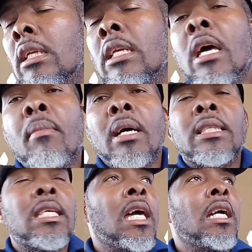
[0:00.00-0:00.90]
them a
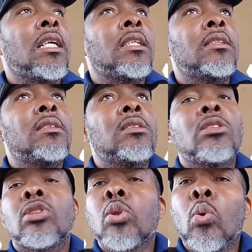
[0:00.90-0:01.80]
say
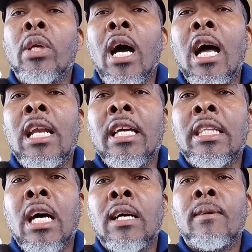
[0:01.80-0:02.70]
sooner or
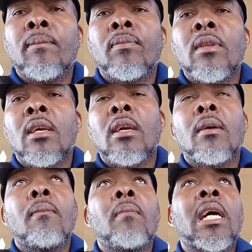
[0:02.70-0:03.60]
later
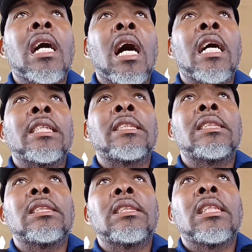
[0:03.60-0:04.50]

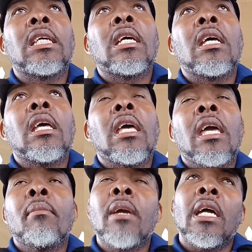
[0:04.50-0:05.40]
because
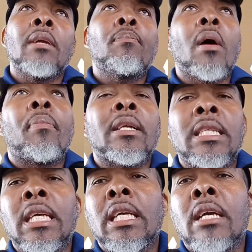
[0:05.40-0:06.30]
him get the
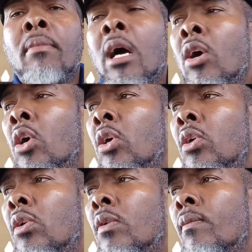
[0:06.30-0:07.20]
property him a go
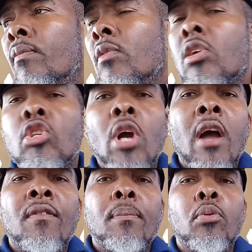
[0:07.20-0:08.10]

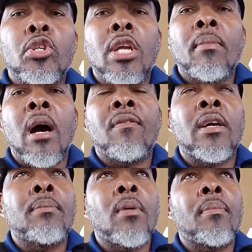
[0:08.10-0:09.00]
try to push them off of
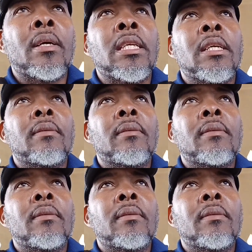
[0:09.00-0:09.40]
the property.